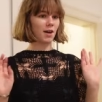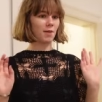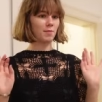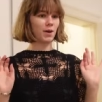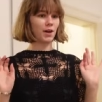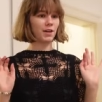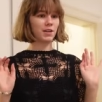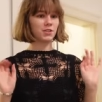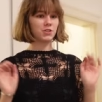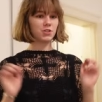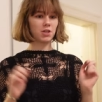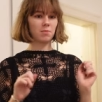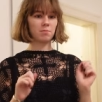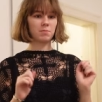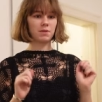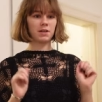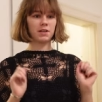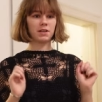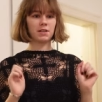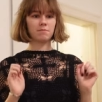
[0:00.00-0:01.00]
I'm gonna jump
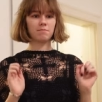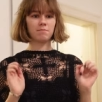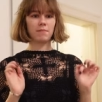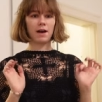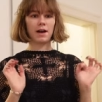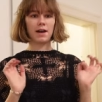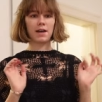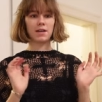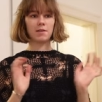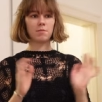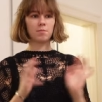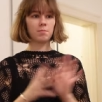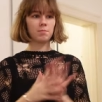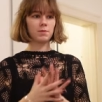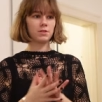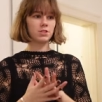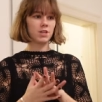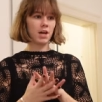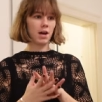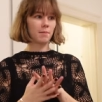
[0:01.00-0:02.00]
in my
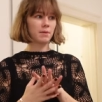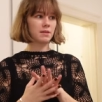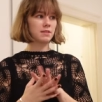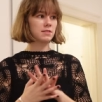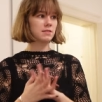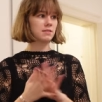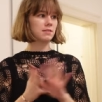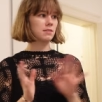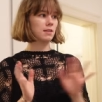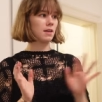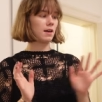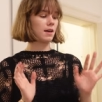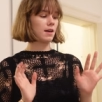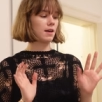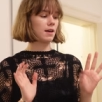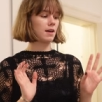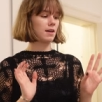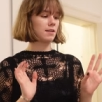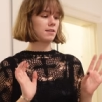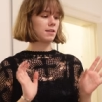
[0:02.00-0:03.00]
pajamas
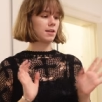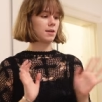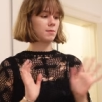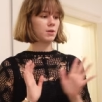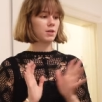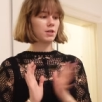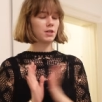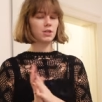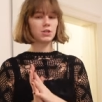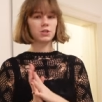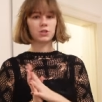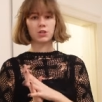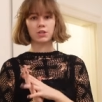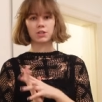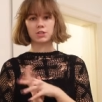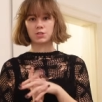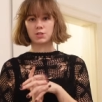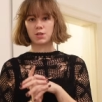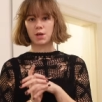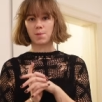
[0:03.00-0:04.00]
and then I'm gonna
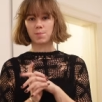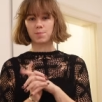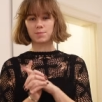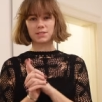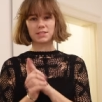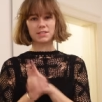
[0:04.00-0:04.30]
cook some